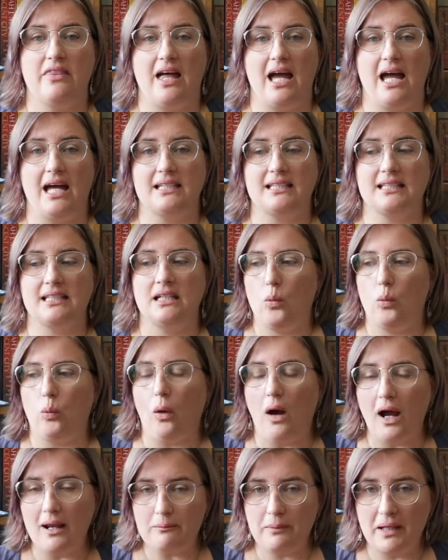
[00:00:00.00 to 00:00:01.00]
that
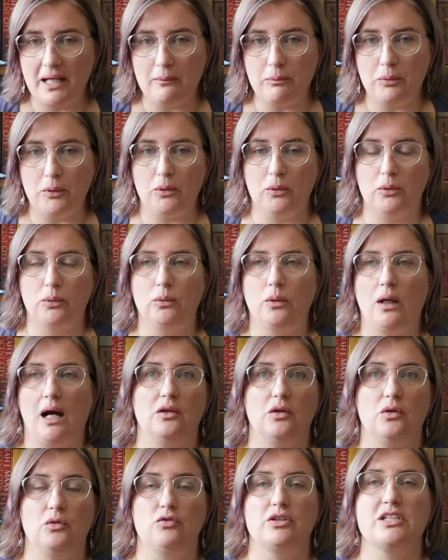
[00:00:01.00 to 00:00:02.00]
white people
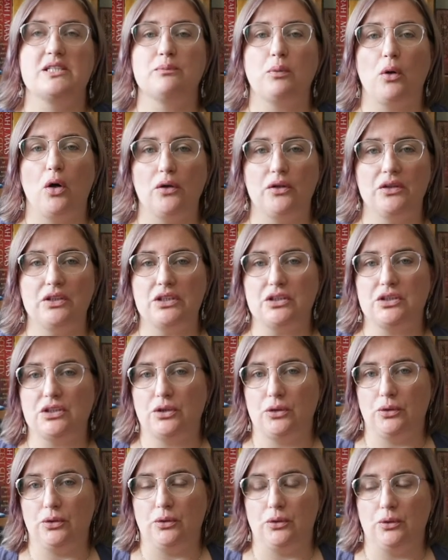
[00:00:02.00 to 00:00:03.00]
respond
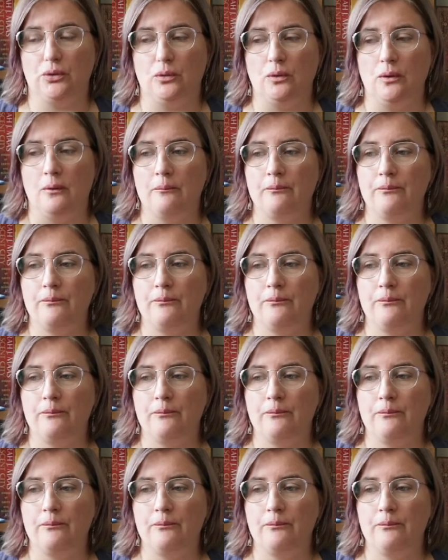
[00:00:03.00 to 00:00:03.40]
to